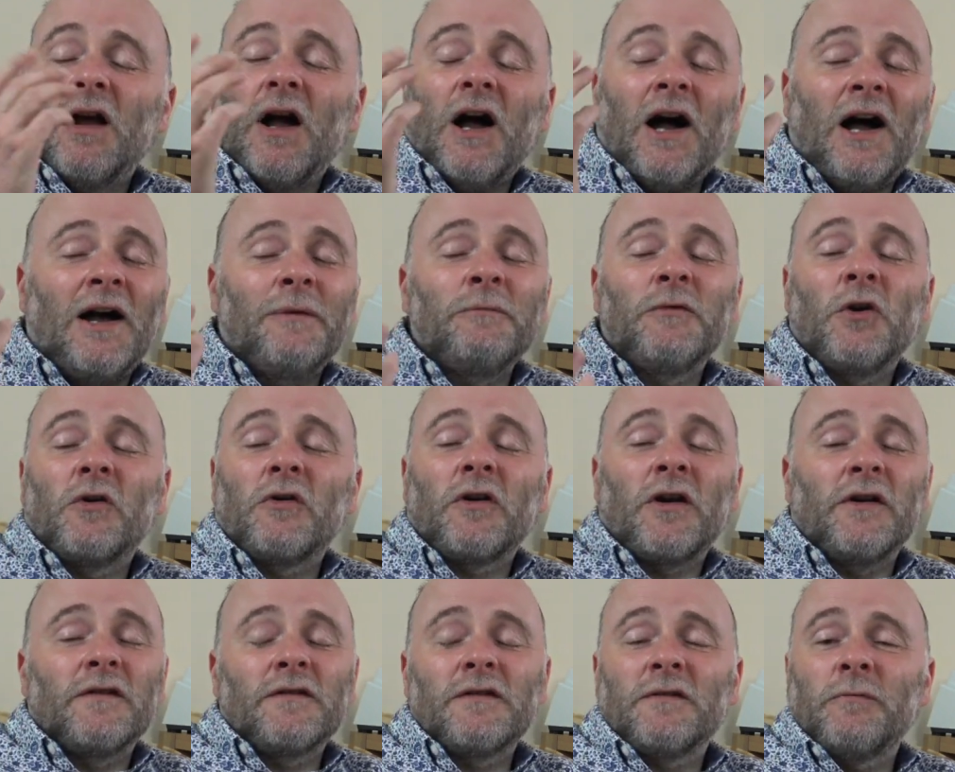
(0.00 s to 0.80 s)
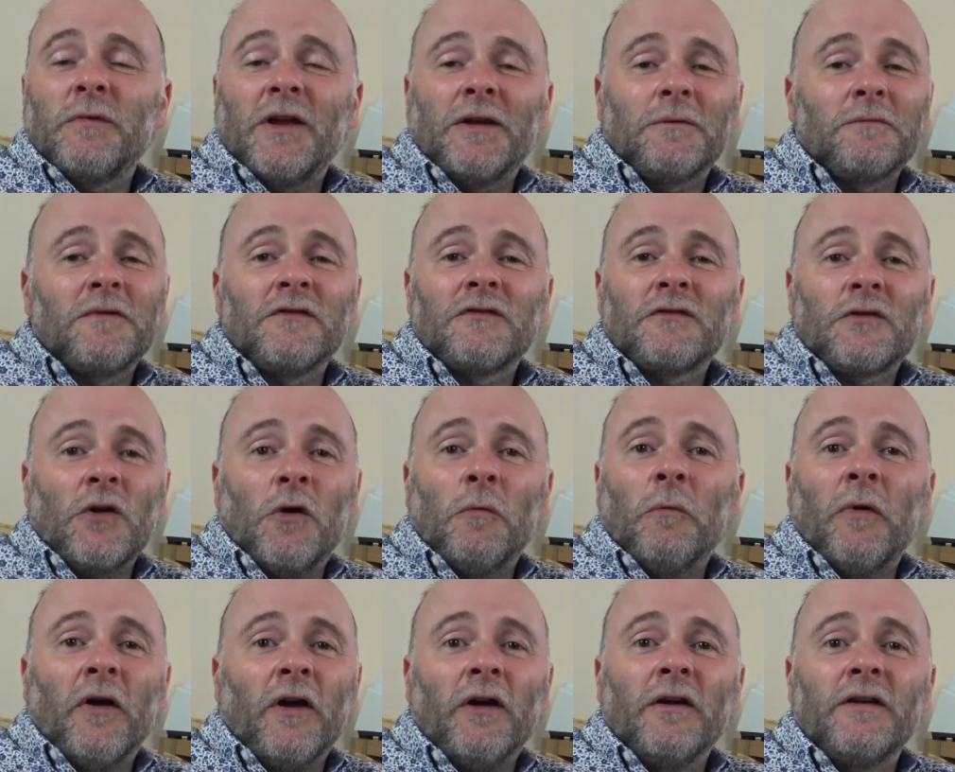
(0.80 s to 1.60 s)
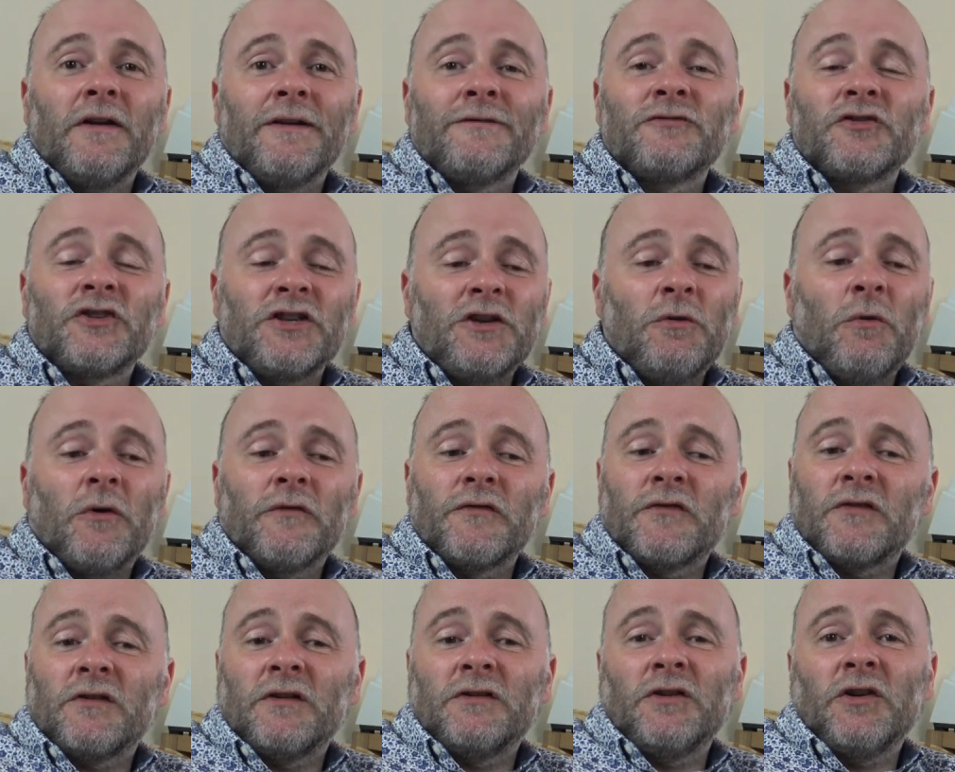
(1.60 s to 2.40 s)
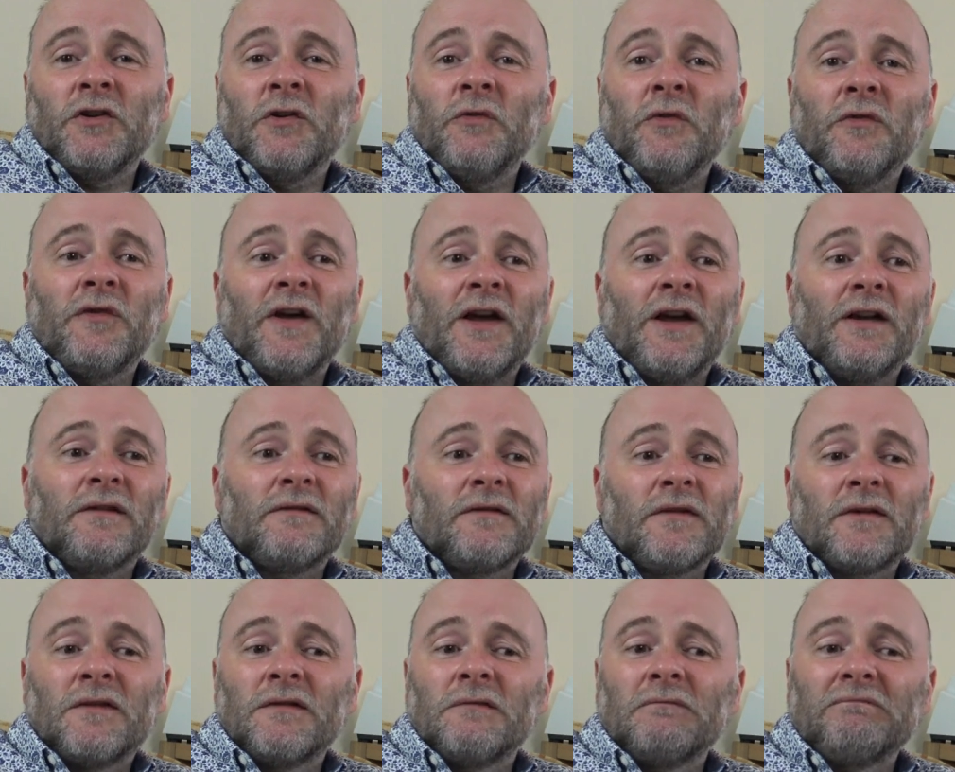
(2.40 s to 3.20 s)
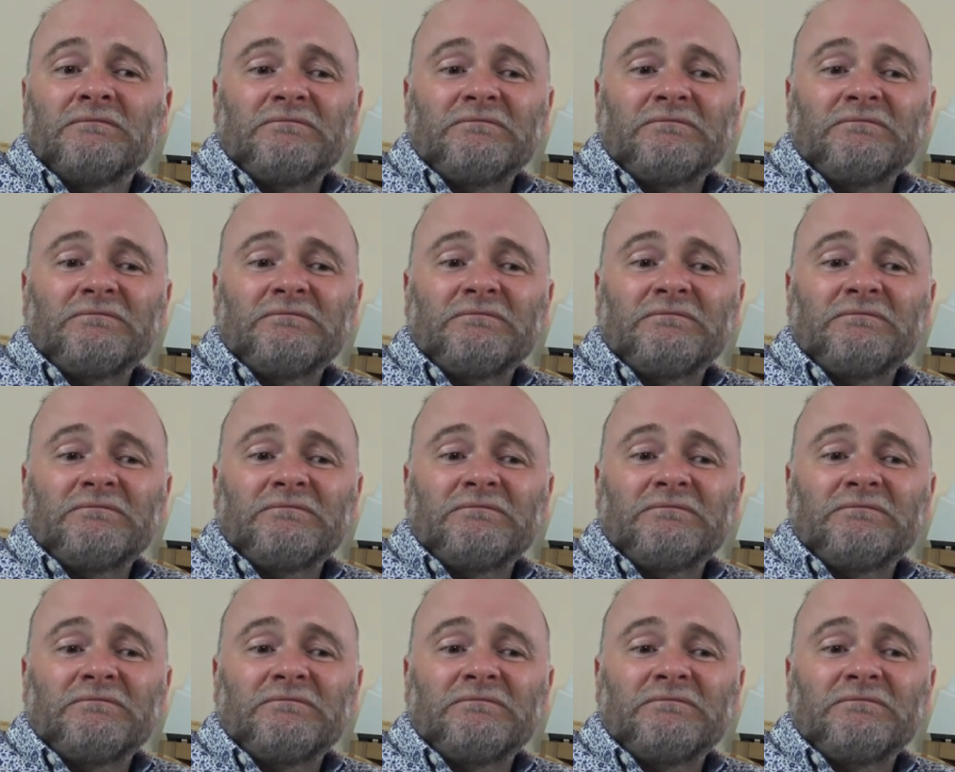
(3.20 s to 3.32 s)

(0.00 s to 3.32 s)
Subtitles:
I'm not going to be able to stop her. If she wants to do that,